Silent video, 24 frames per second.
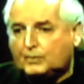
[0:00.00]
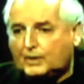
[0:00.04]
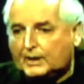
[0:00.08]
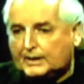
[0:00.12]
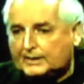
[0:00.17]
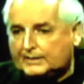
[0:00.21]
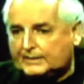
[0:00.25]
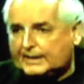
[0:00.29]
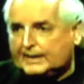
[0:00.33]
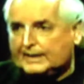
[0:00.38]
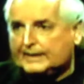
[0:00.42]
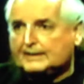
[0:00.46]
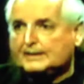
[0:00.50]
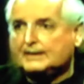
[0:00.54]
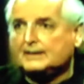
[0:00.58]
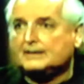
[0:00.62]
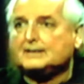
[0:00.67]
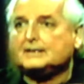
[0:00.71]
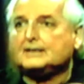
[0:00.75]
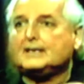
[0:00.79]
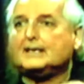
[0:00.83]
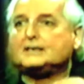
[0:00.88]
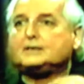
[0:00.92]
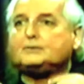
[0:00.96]
but they
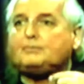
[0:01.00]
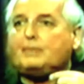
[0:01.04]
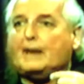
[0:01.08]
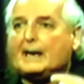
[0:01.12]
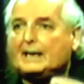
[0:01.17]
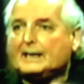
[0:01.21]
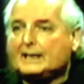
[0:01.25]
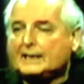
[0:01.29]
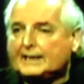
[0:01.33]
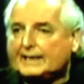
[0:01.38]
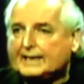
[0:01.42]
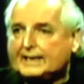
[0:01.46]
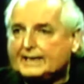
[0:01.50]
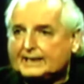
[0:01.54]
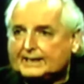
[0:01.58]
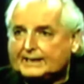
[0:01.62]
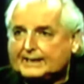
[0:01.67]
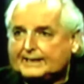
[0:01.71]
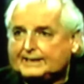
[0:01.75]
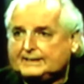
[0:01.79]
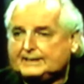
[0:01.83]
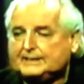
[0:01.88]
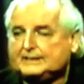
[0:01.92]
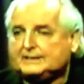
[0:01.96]
expanded again
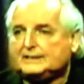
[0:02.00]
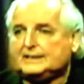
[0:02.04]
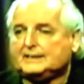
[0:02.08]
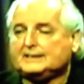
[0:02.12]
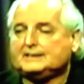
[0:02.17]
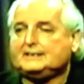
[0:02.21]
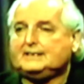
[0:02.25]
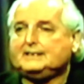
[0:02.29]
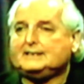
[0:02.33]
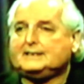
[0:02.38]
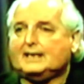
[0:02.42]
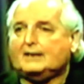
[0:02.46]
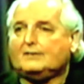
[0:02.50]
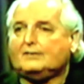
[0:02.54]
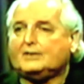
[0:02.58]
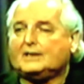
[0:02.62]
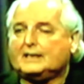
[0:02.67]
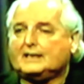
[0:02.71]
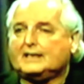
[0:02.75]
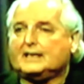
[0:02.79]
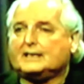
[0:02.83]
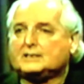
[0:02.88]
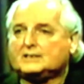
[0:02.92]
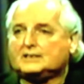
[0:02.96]
in
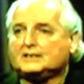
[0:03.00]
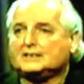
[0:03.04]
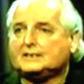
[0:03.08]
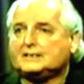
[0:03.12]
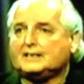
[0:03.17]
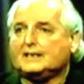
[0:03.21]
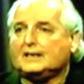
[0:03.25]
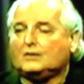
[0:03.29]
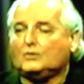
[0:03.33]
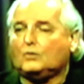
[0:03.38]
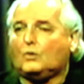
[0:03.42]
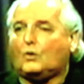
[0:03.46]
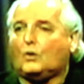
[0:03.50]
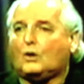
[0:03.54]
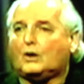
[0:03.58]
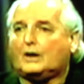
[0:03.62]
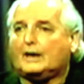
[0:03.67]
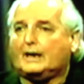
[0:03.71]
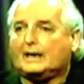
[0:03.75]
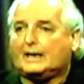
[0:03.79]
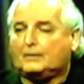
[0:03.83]
1967 in that Six-Day War,